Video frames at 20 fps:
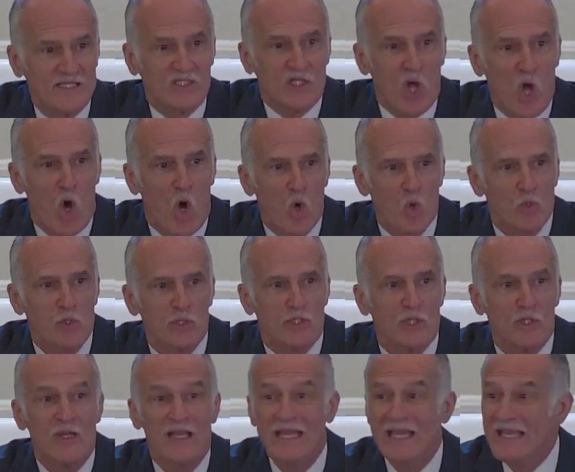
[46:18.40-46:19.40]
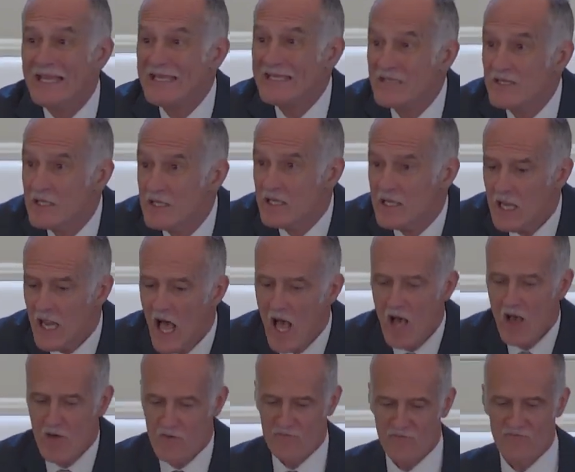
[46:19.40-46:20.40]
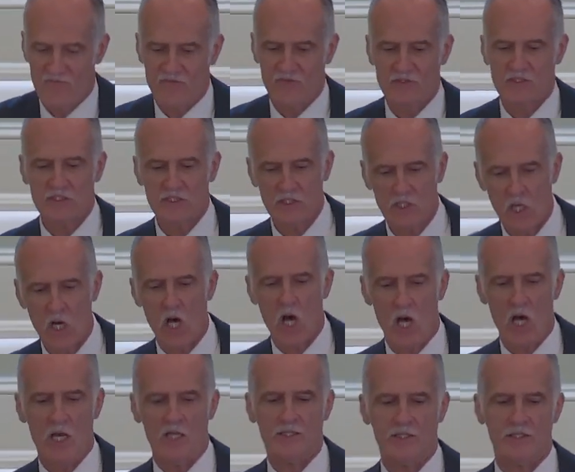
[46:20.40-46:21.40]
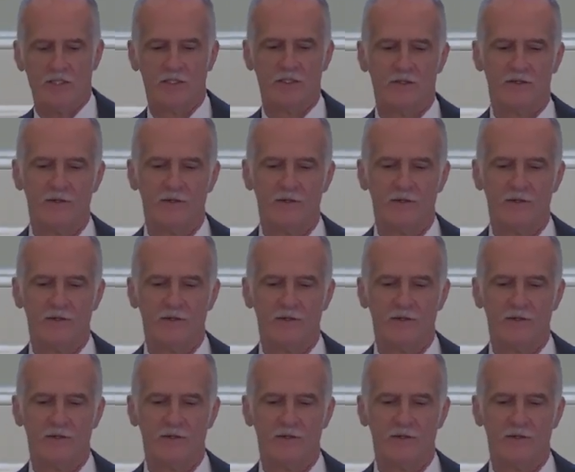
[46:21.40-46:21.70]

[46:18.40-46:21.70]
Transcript: He's holding you. In love, God